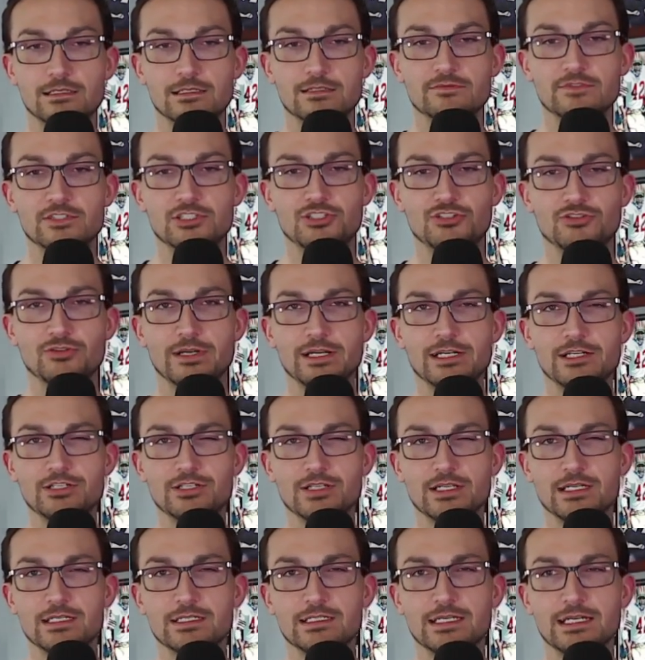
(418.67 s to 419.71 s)
strange
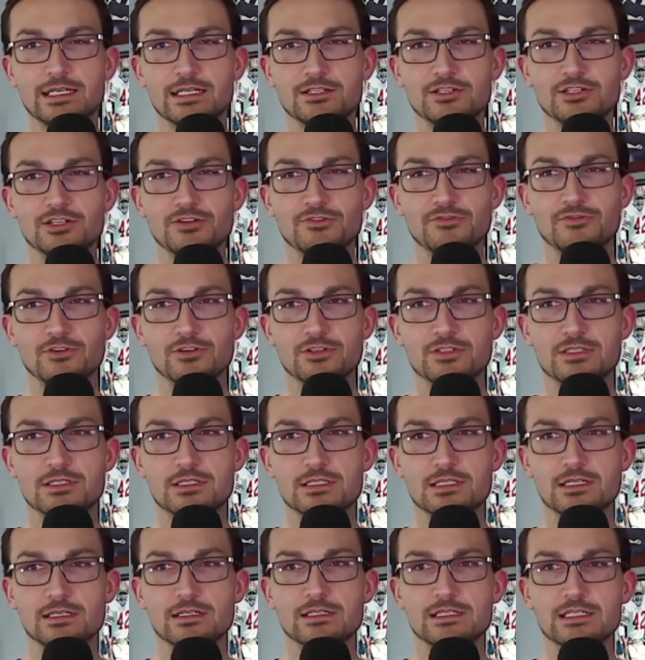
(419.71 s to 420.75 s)
thing to get into your first
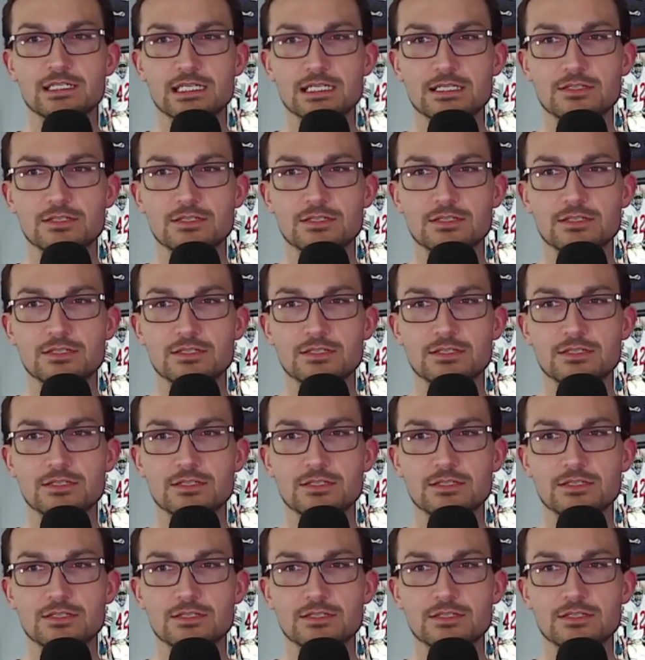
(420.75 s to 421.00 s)
serious